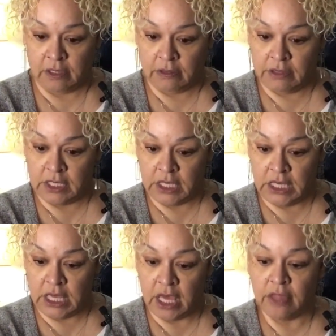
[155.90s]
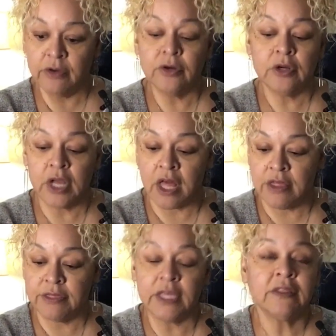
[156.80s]
The other
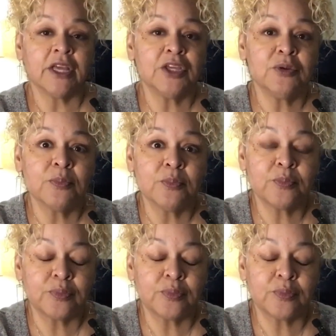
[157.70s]
thing that you